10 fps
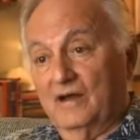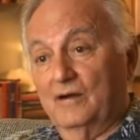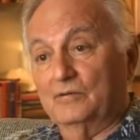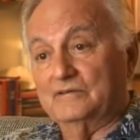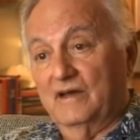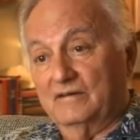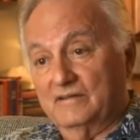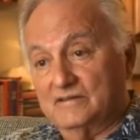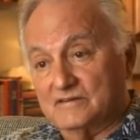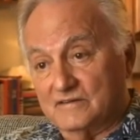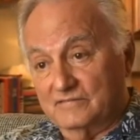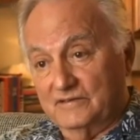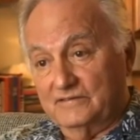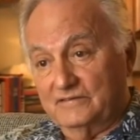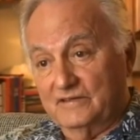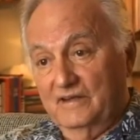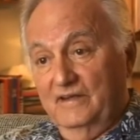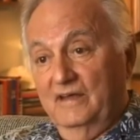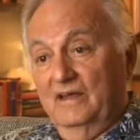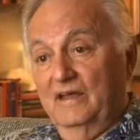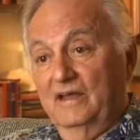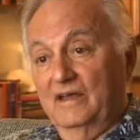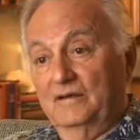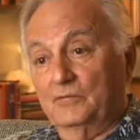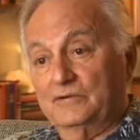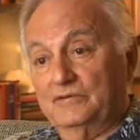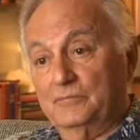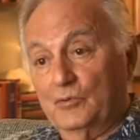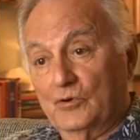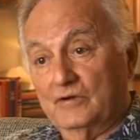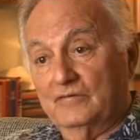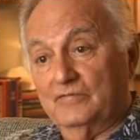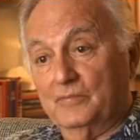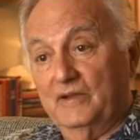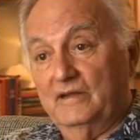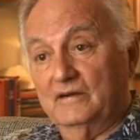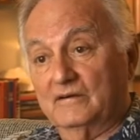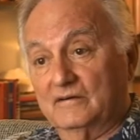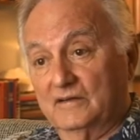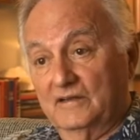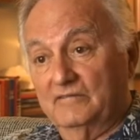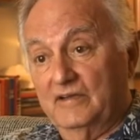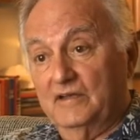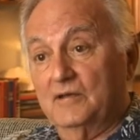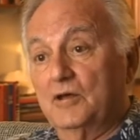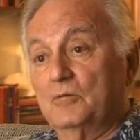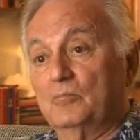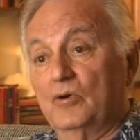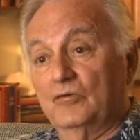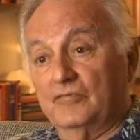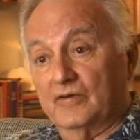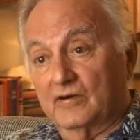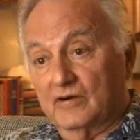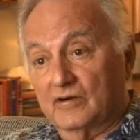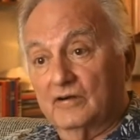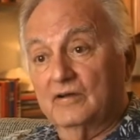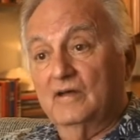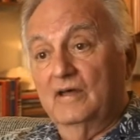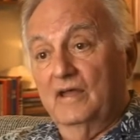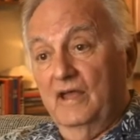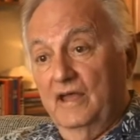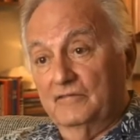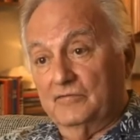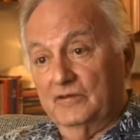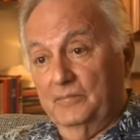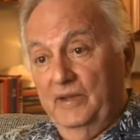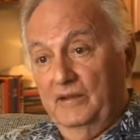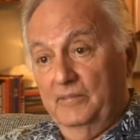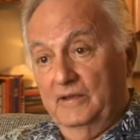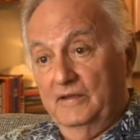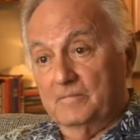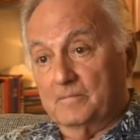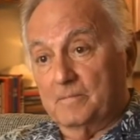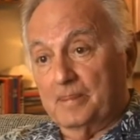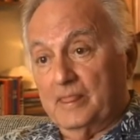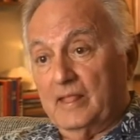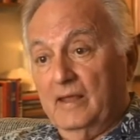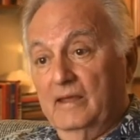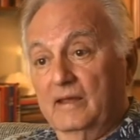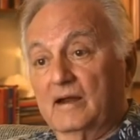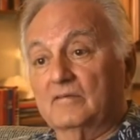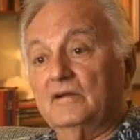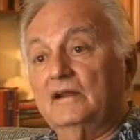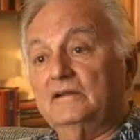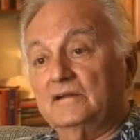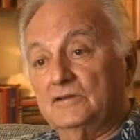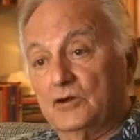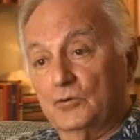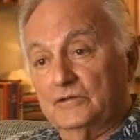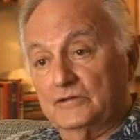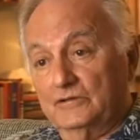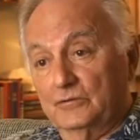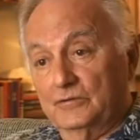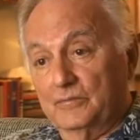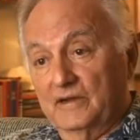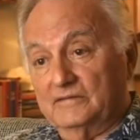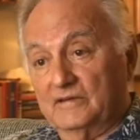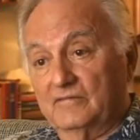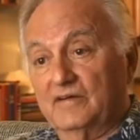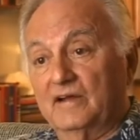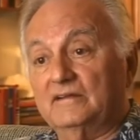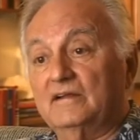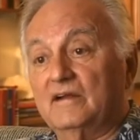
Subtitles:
I was out of the service, and it was important for me to earn a living, both for her and for the baby. And I really didn't know what to do with myself. I did